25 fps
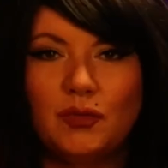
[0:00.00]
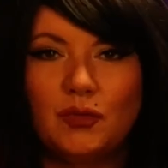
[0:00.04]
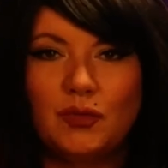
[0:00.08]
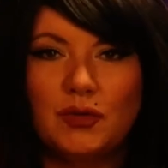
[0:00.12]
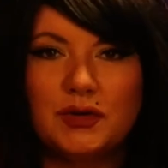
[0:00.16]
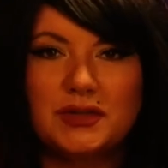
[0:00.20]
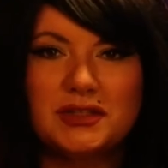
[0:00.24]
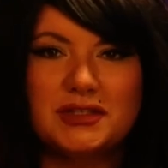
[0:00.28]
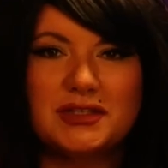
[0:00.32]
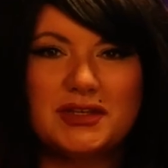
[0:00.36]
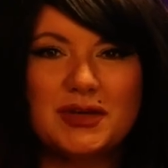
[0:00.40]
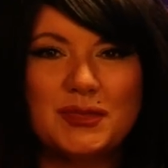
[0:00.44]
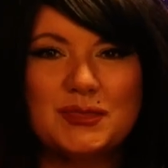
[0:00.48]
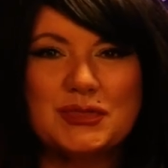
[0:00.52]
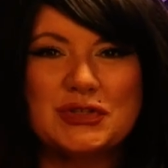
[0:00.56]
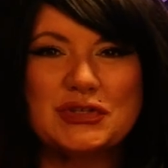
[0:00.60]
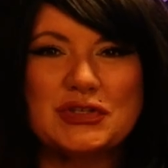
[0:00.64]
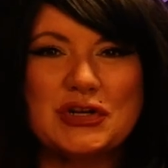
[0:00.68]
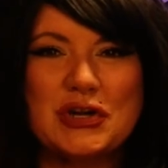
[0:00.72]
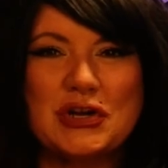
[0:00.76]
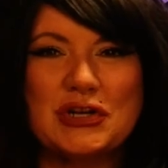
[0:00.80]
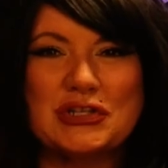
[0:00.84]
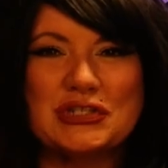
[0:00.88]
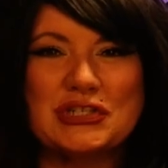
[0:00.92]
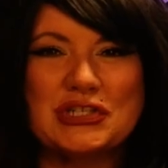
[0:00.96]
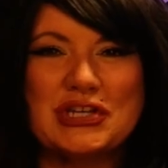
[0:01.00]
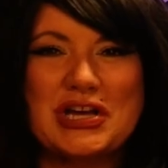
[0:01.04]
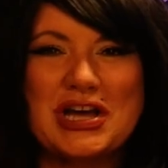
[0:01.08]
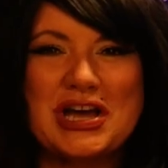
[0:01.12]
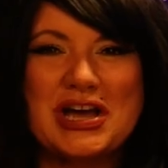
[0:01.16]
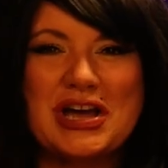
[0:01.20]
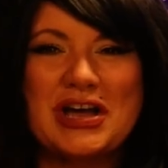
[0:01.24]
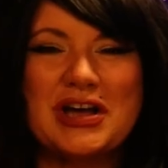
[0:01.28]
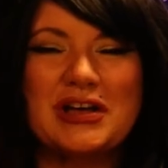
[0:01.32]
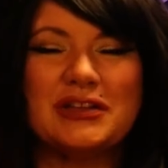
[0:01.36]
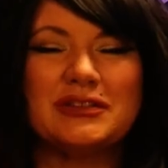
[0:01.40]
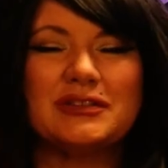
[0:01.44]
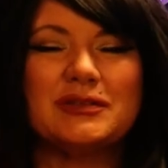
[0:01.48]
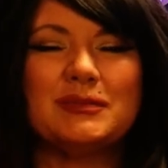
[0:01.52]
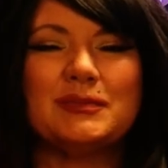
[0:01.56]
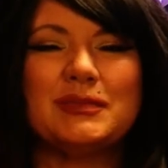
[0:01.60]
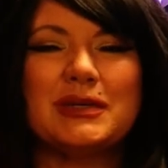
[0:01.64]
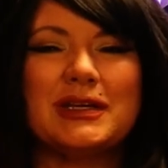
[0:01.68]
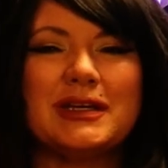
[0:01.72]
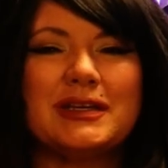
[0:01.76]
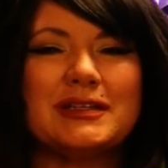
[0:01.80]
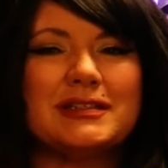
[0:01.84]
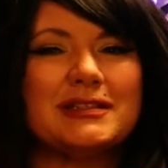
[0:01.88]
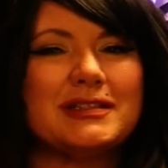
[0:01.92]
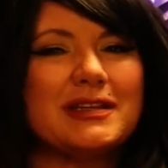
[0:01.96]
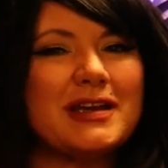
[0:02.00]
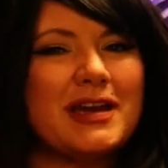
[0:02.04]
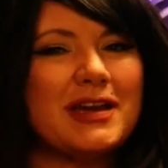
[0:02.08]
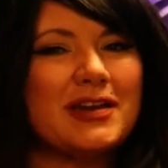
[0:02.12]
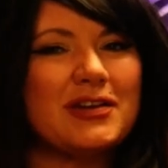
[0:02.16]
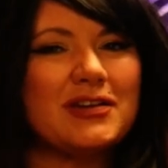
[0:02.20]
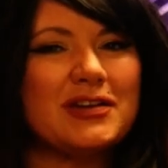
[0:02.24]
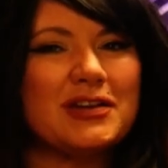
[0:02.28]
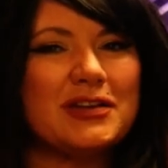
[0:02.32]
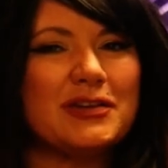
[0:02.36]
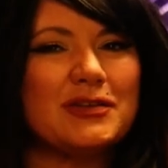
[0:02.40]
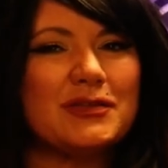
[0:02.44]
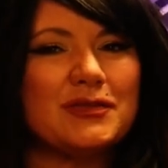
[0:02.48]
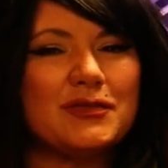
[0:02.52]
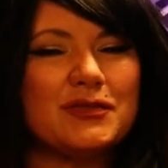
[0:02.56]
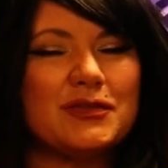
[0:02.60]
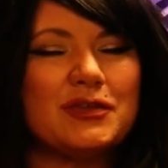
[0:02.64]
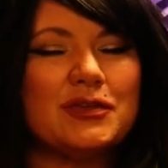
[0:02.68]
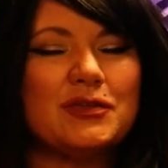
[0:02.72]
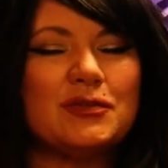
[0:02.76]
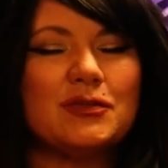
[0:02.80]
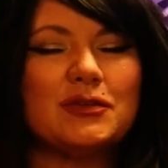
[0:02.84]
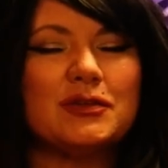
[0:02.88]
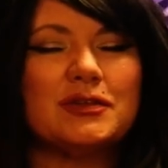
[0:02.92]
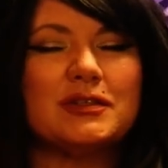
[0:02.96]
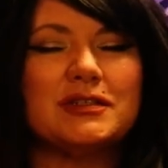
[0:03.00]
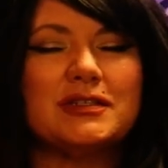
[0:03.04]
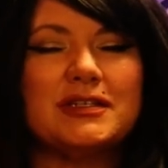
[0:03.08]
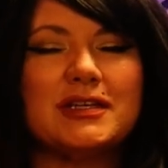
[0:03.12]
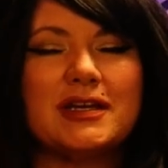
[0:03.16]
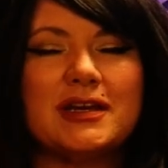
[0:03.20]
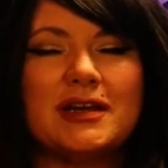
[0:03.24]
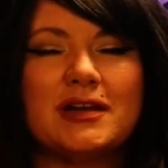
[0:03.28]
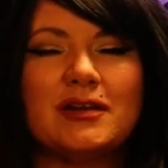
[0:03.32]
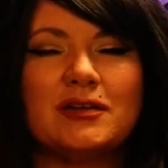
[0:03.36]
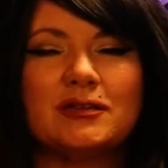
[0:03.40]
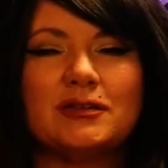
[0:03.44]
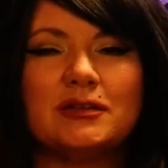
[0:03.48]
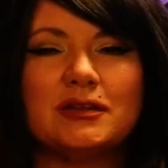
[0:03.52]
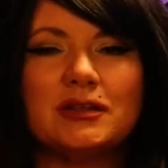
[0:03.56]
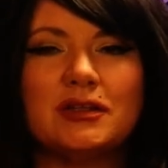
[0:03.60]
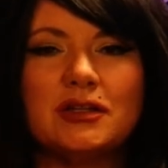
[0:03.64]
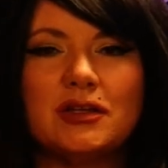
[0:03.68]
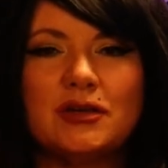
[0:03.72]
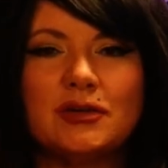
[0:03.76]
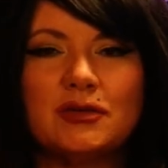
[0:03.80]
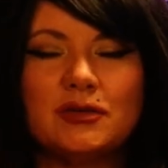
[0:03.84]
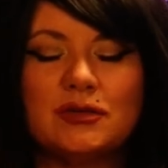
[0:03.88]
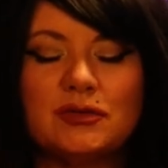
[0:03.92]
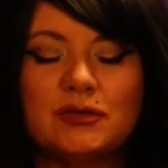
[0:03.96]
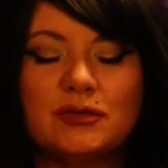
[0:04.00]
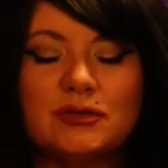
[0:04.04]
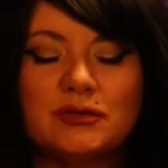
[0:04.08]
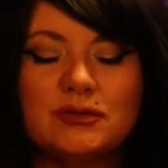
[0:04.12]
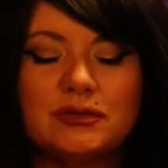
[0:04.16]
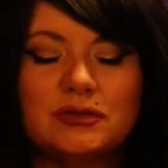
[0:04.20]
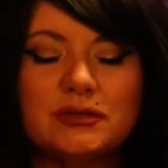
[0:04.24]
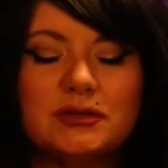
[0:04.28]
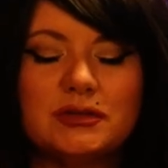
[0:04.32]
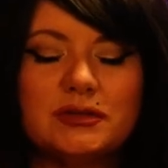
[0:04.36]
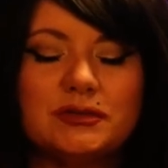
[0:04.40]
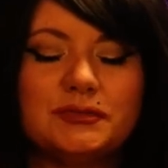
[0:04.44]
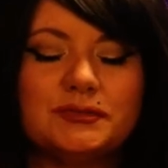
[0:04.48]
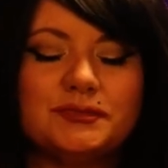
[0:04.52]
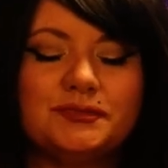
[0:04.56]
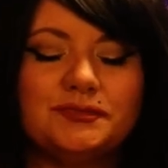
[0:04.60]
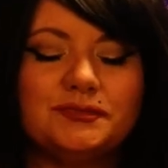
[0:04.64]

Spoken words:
What's up, Star Child? The band and I are here for your download.